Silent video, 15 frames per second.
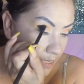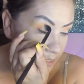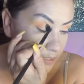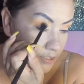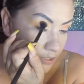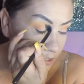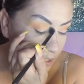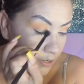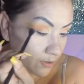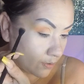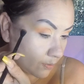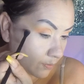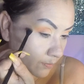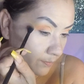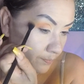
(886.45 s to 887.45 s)

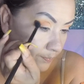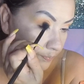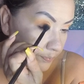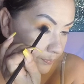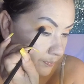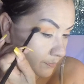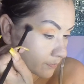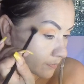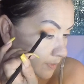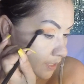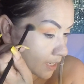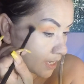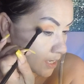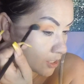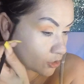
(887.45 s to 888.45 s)
So
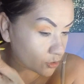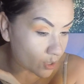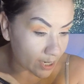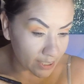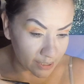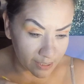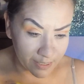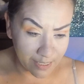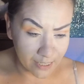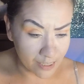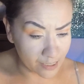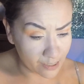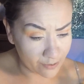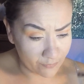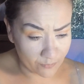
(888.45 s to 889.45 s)
trying to think
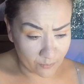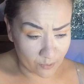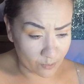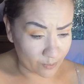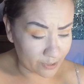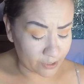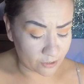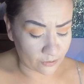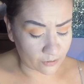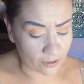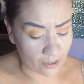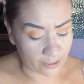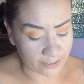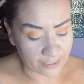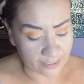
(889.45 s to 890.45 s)
of original
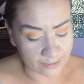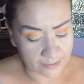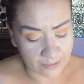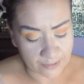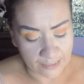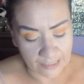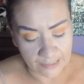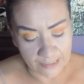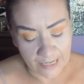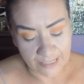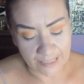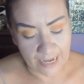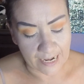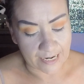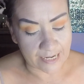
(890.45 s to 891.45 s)
content and things like
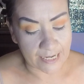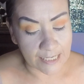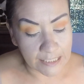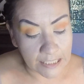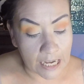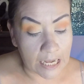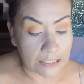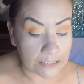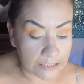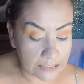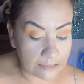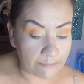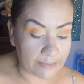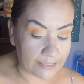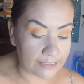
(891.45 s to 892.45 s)
that is a little
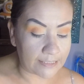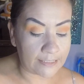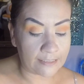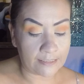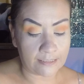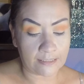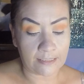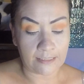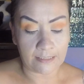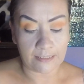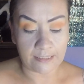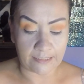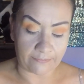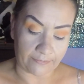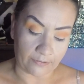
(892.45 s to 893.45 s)
bit
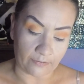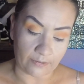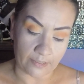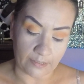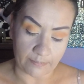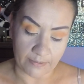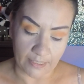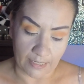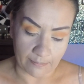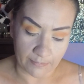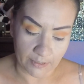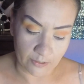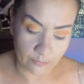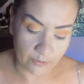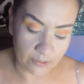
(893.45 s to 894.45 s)
difficult
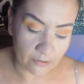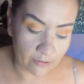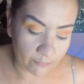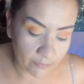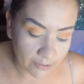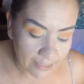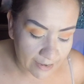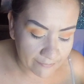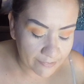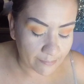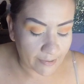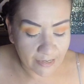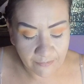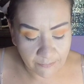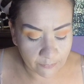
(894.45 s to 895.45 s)
sometimes when you don't really have the
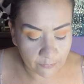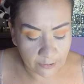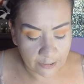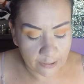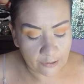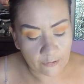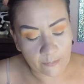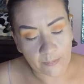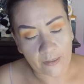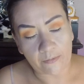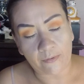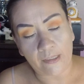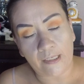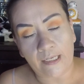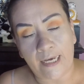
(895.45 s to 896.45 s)
mind for it. You know, I'm not
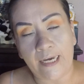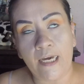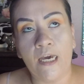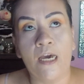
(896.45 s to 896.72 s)
really like,